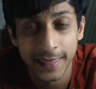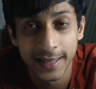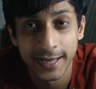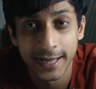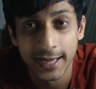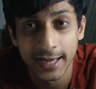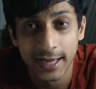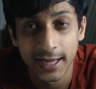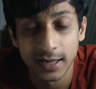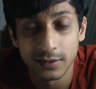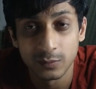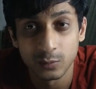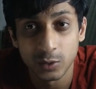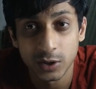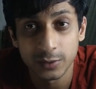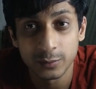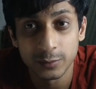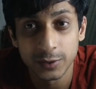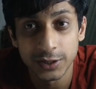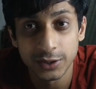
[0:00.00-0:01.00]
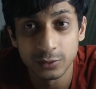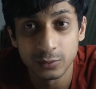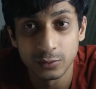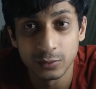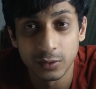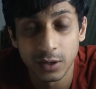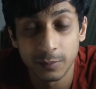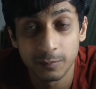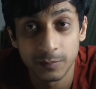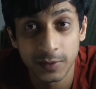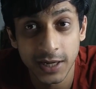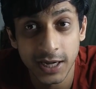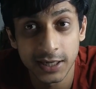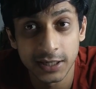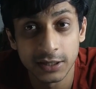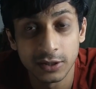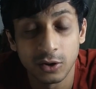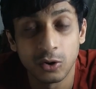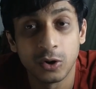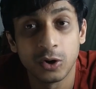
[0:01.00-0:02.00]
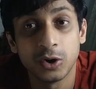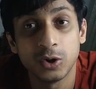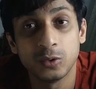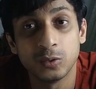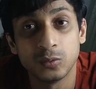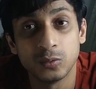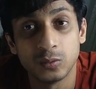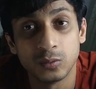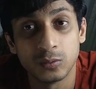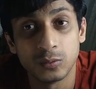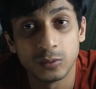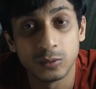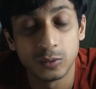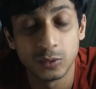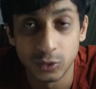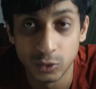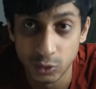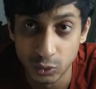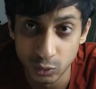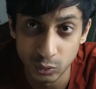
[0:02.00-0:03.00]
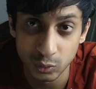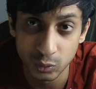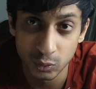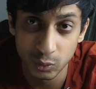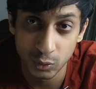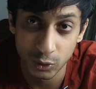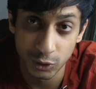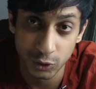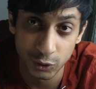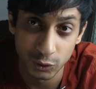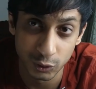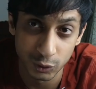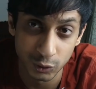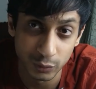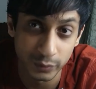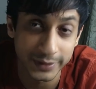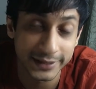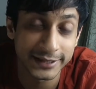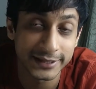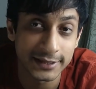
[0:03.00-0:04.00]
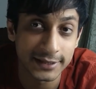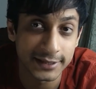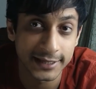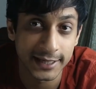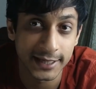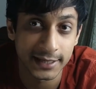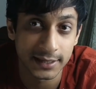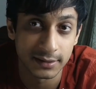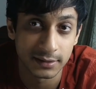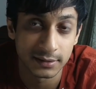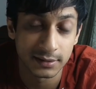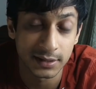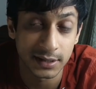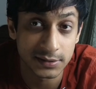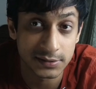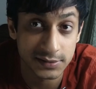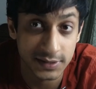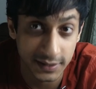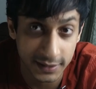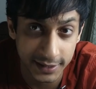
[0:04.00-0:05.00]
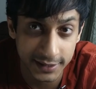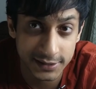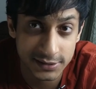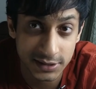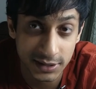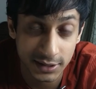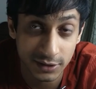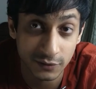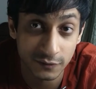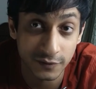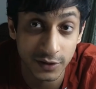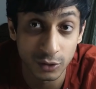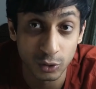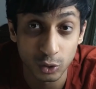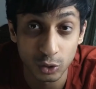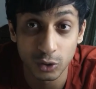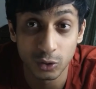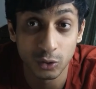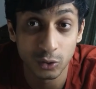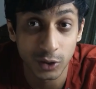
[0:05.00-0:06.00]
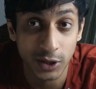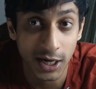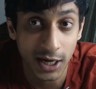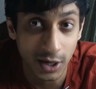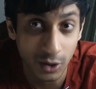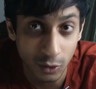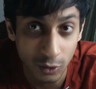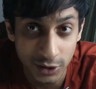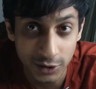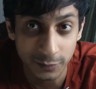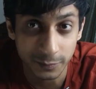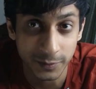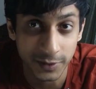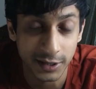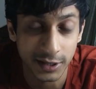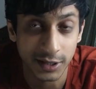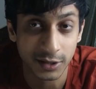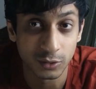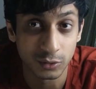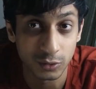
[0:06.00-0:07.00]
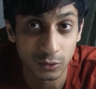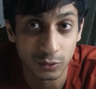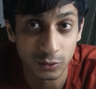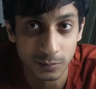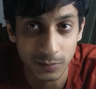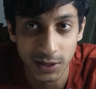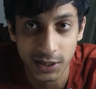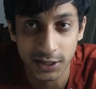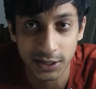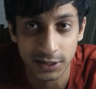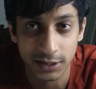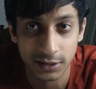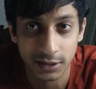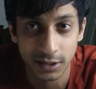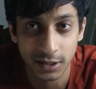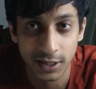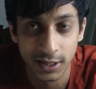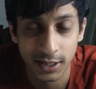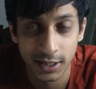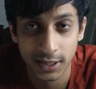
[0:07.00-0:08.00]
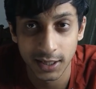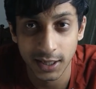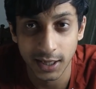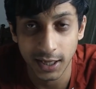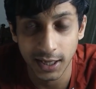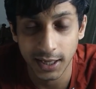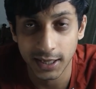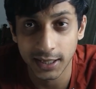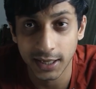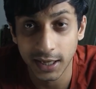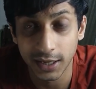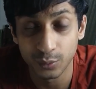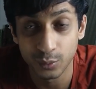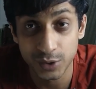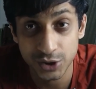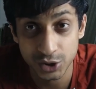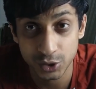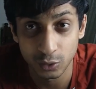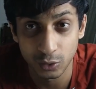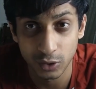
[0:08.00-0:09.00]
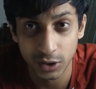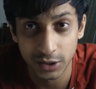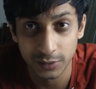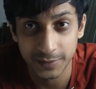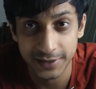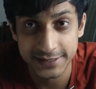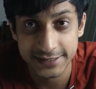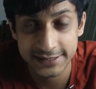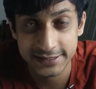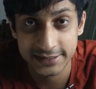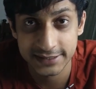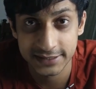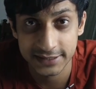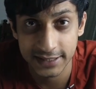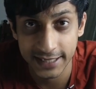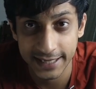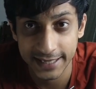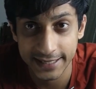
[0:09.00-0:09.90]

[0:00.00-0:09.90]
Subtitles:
and whatever you plan on to do, you do it till the end. That is a great sign of a good entrepreneur, good marketer. And I wish you all the best and